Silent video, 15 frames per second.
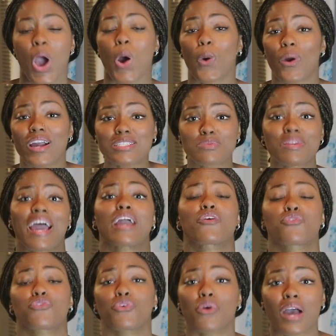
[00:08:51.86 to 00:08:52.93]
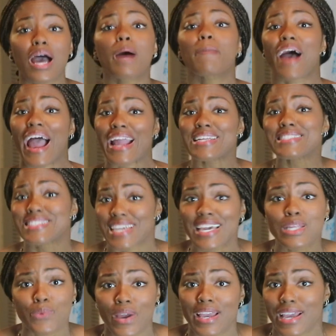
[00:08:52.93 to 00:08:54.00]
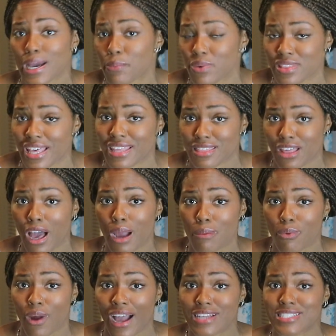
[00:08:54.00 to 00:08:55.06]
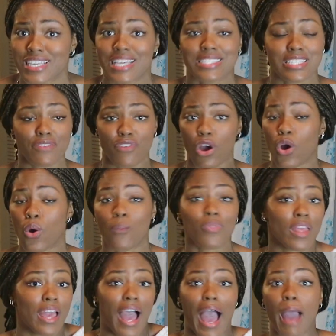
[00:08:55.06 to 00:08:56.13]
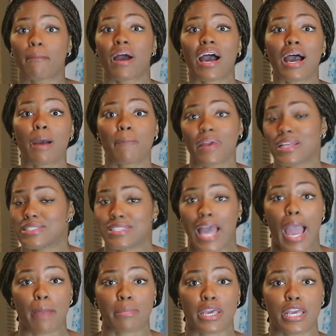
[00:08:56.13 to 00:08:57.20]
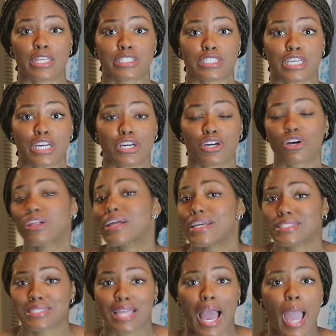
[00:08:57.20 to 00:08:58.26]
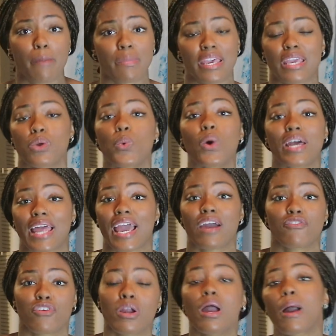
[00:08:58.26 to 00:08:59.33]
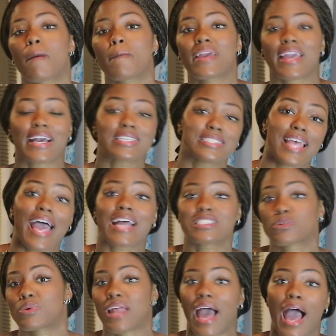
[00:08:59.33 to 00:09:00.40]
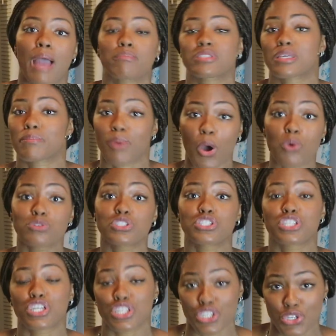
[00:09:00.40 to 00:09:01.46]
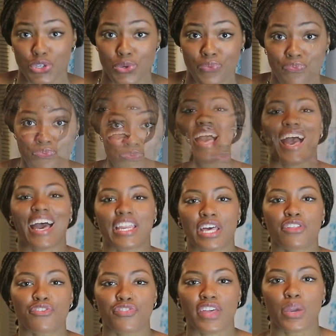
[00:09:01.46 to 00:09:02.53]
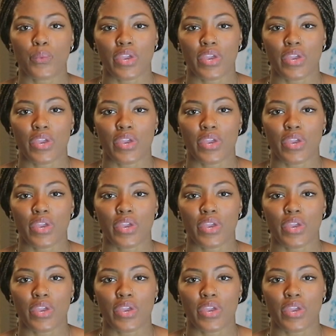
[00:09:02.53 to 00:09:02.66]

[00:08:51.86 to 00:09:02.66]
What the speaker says: Whereas when I grew up, I did wake up with that thought process of, oh, I'm up, it's time to eat cereal, it's time to eat whatever, because that's what I'm supposed to do. Another thing